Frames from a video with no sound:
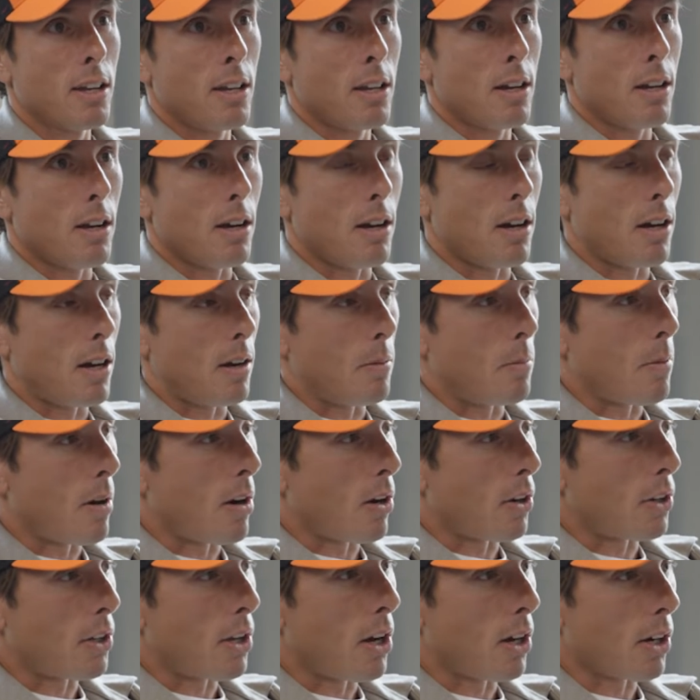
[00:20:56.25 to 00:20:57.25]

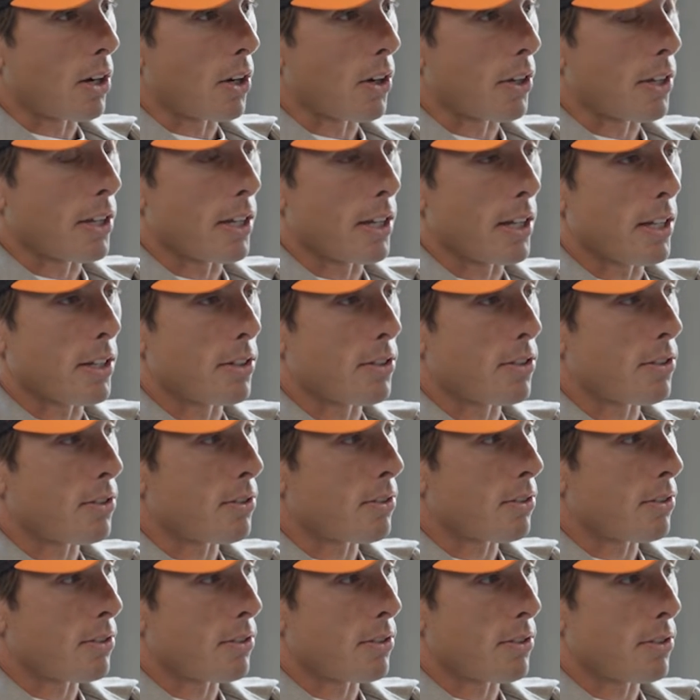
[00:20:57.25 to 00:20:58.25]
Our younger
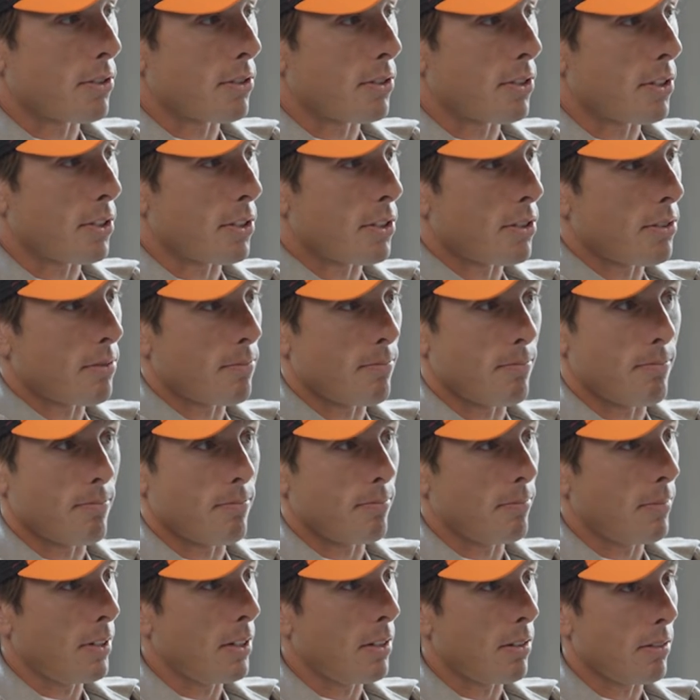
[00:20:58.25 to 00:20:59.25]
kids just...
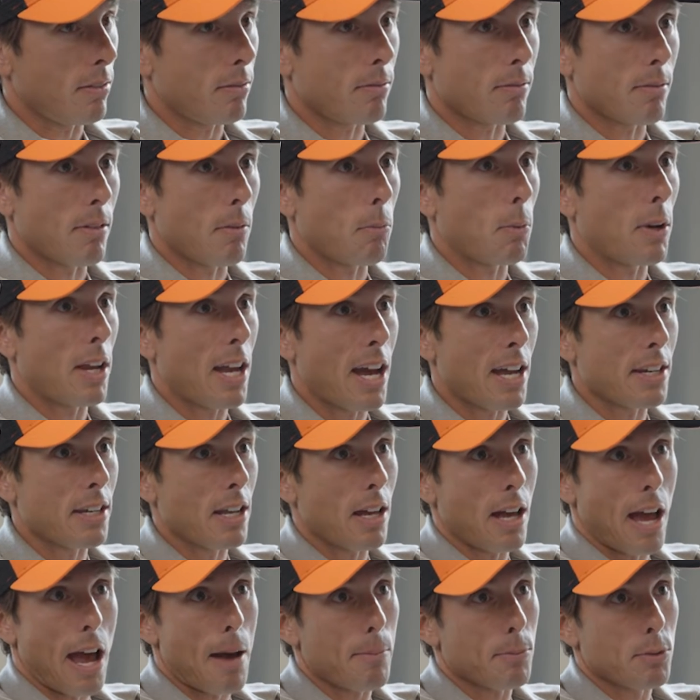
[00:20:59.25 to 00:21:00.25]
we
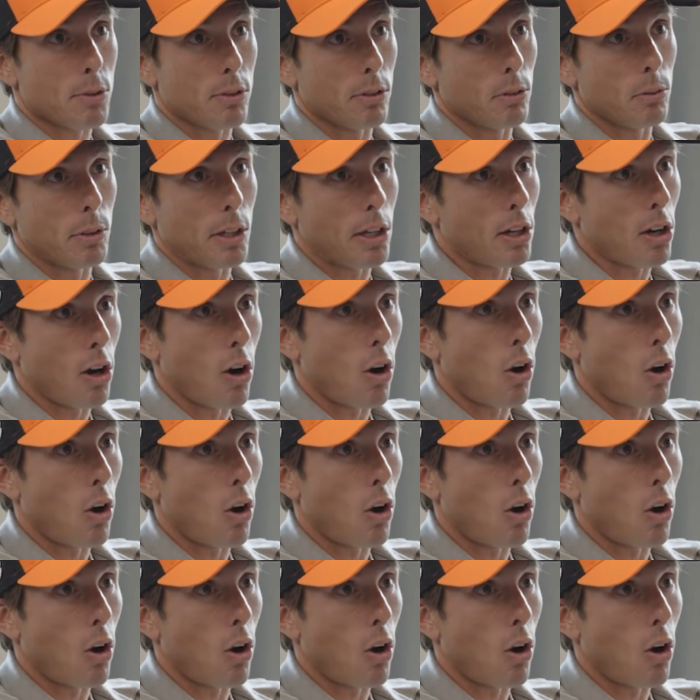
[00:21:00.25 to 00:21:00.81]
had to absolutely